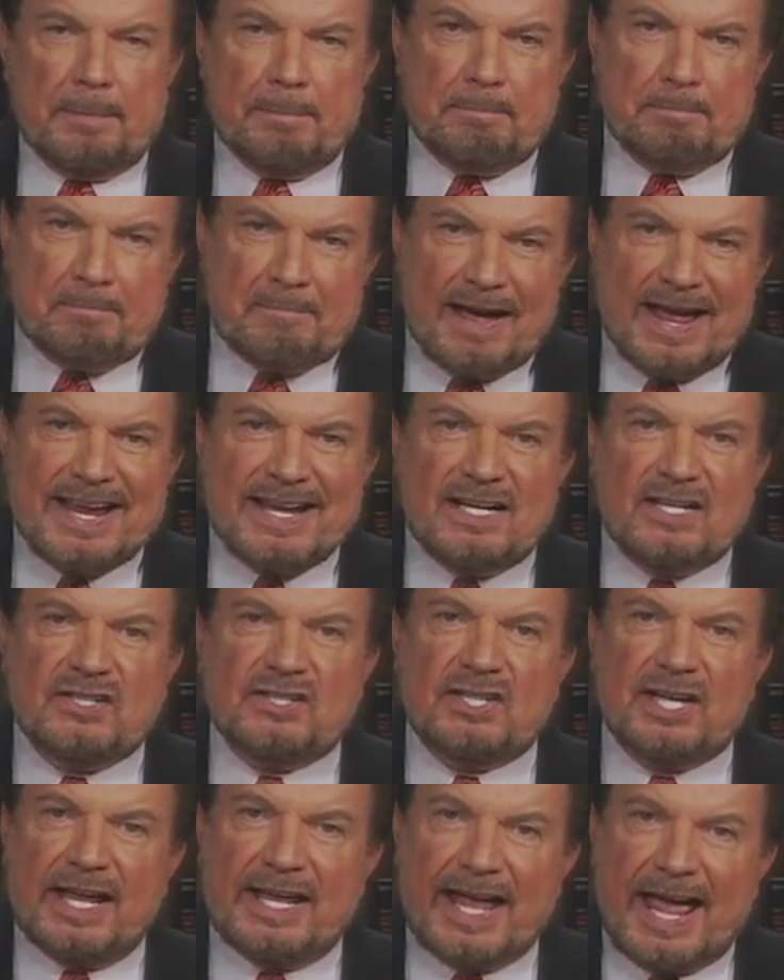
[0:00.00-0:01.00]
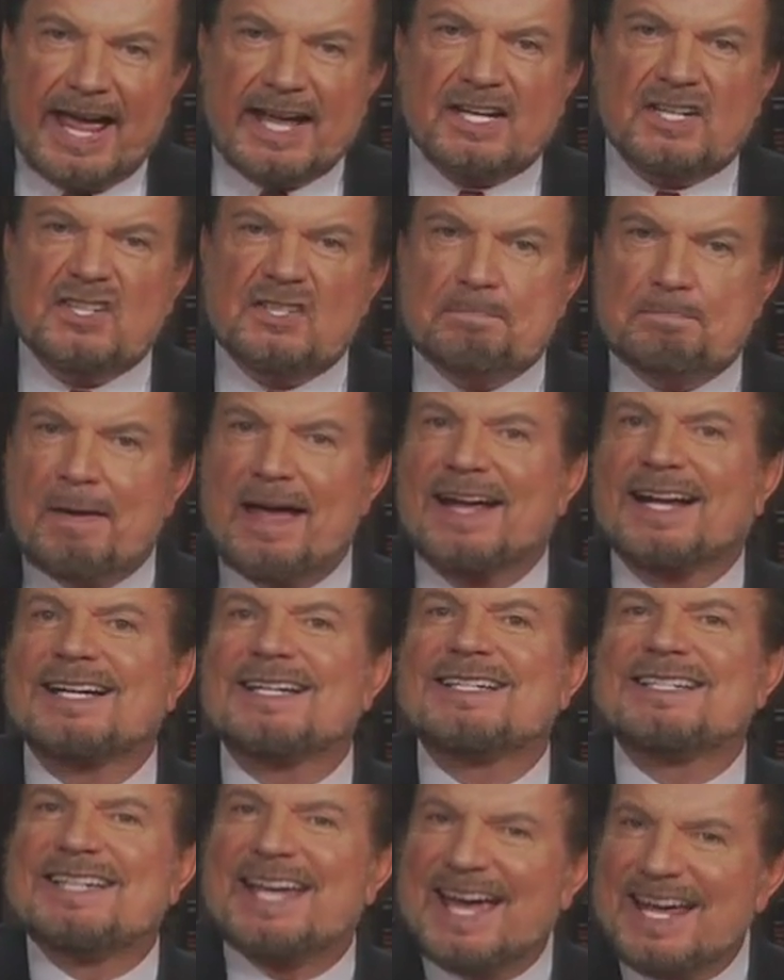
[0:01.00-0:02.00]
makes
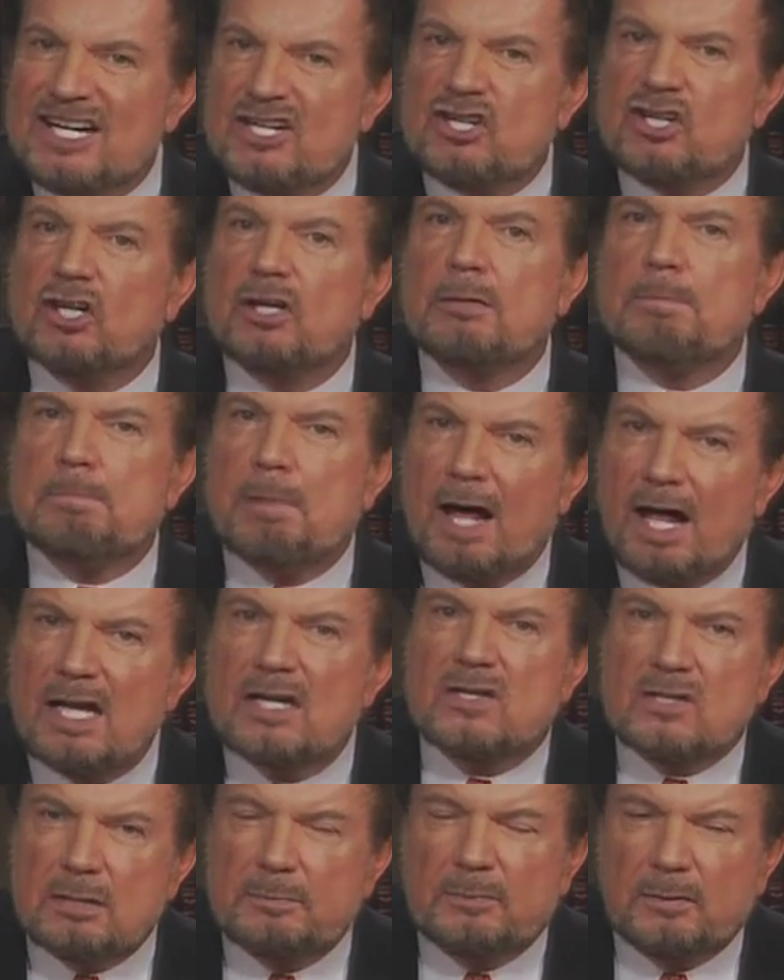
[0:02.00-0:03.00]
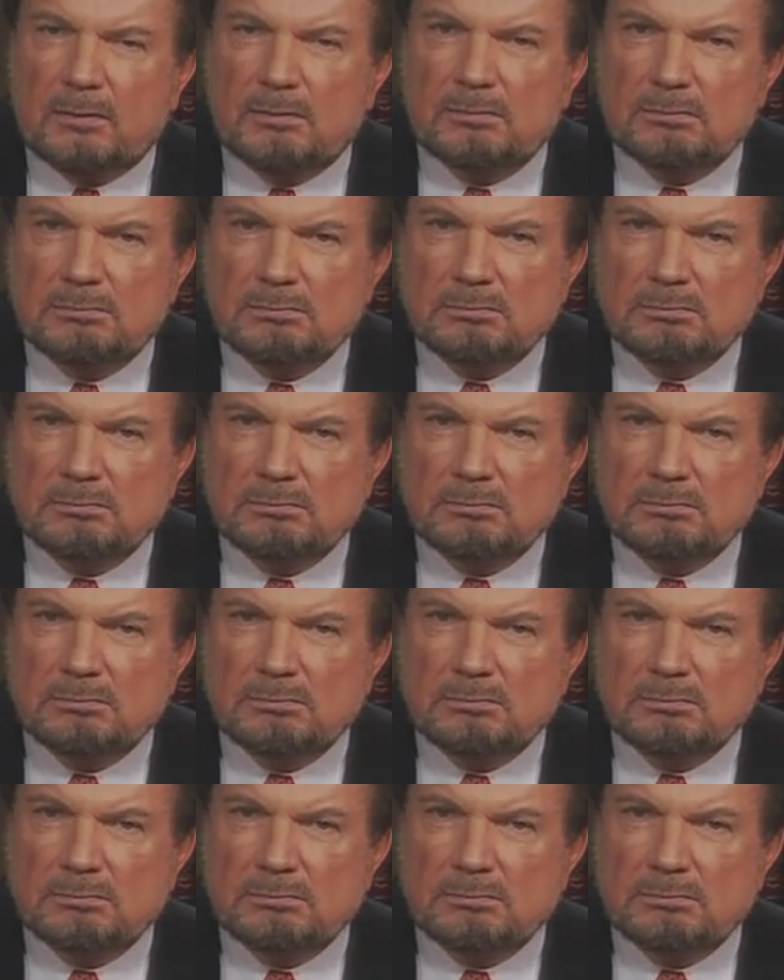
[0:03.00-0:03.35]
expectation possible.